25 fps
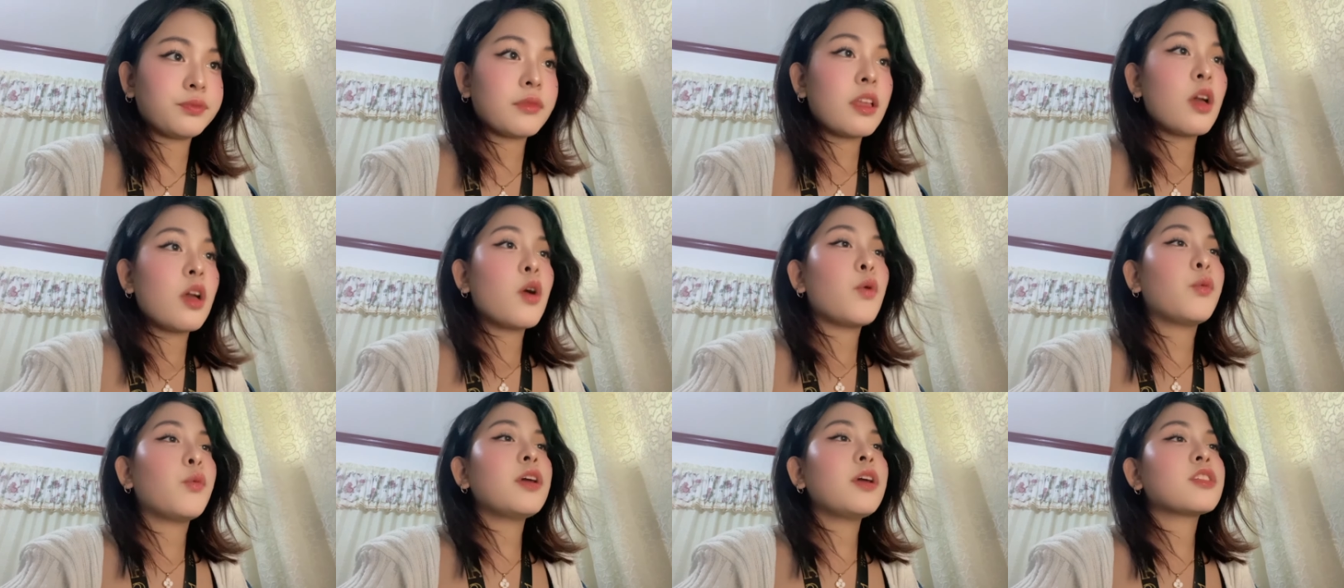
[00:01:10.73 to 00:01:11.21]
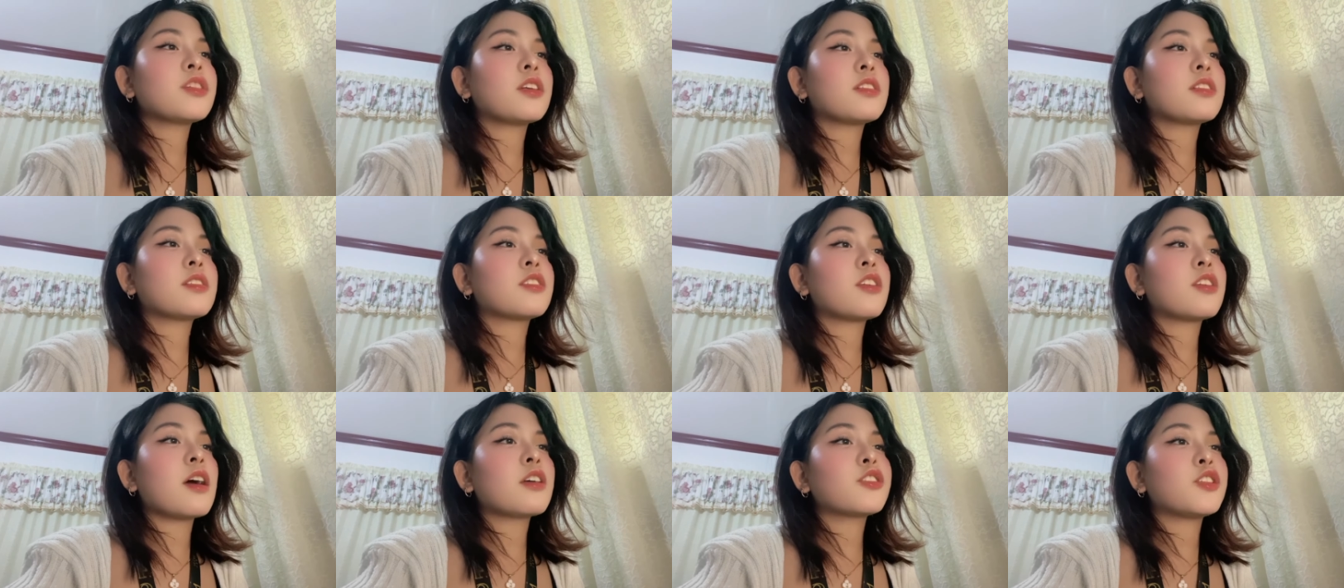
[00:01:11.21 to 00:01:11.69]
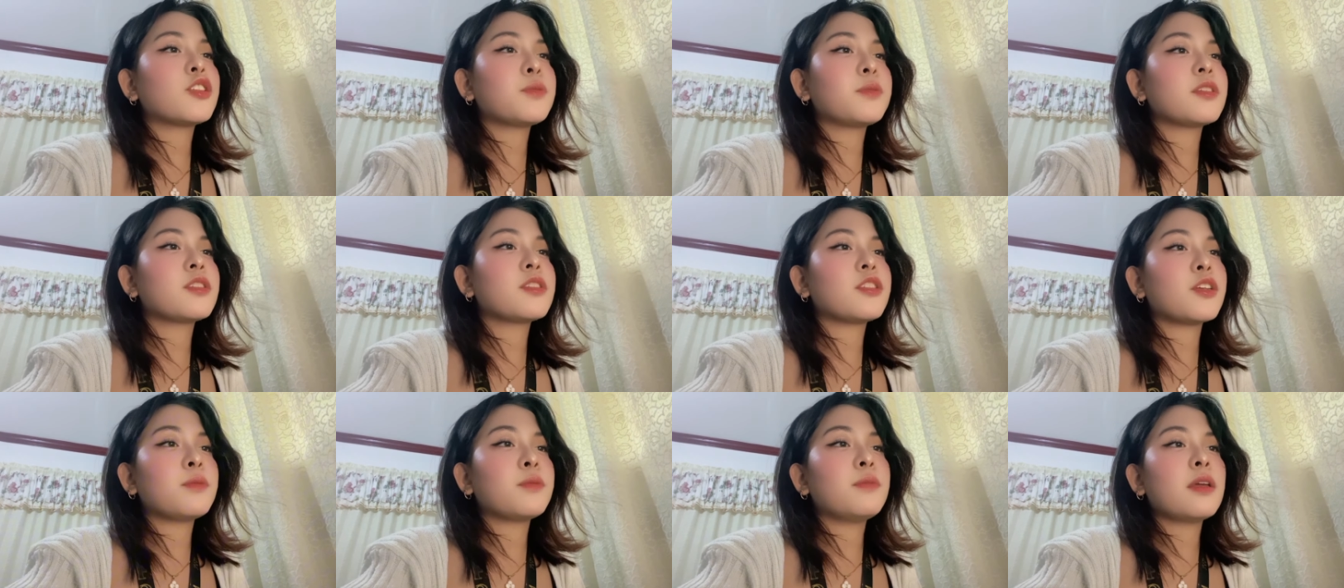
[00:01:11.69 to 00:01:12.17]
which are
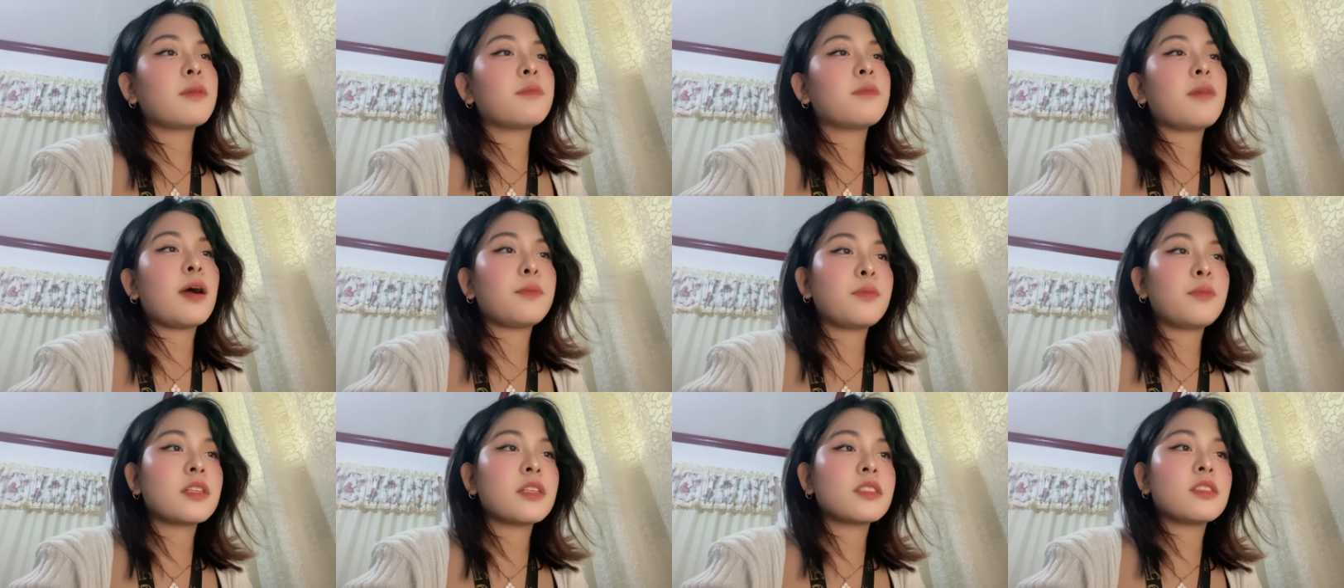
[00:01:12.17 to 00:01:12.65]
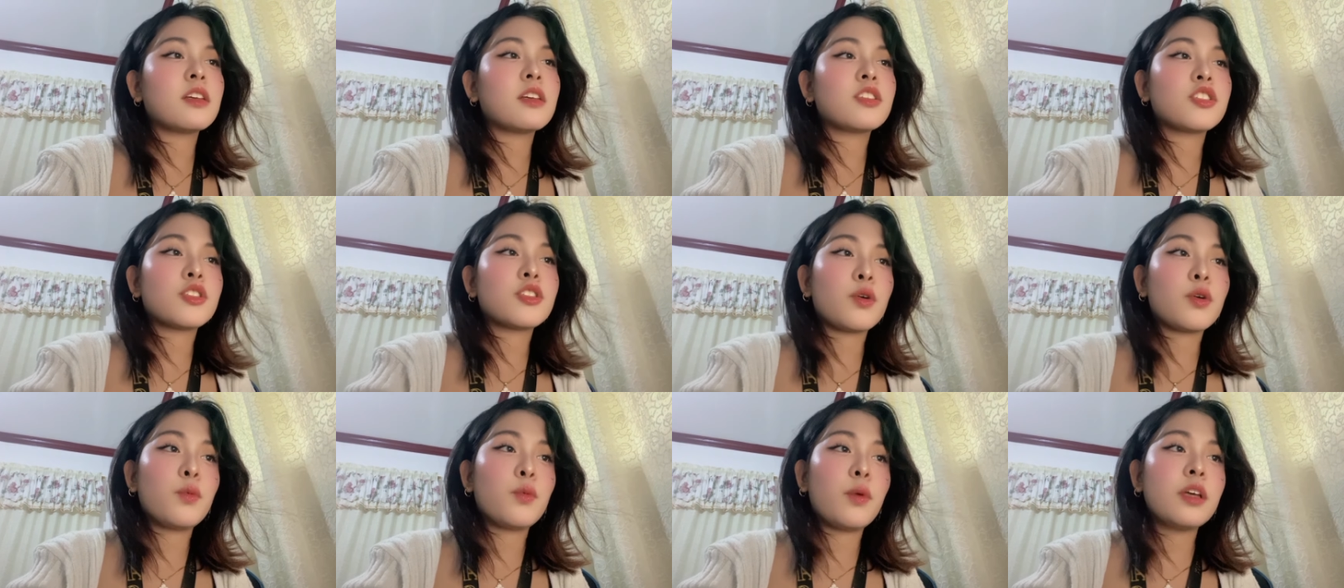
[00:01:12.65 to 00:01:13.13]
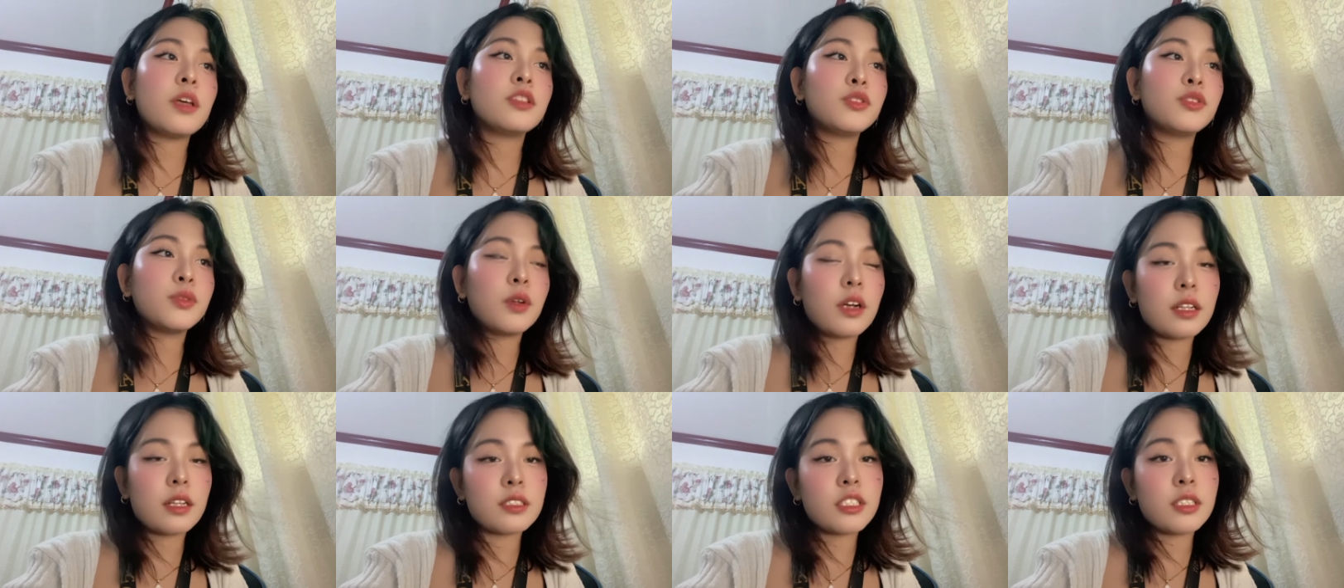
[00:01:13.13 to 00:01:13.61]
structure-preserving mappings that show when
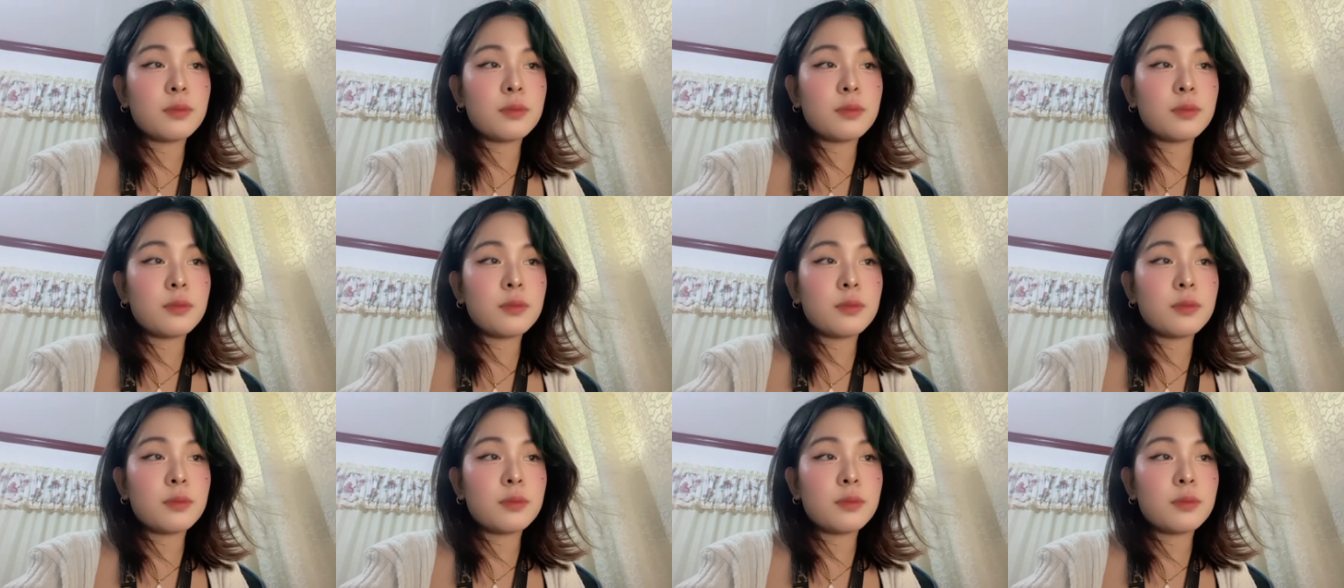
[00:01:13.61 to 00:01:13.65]
two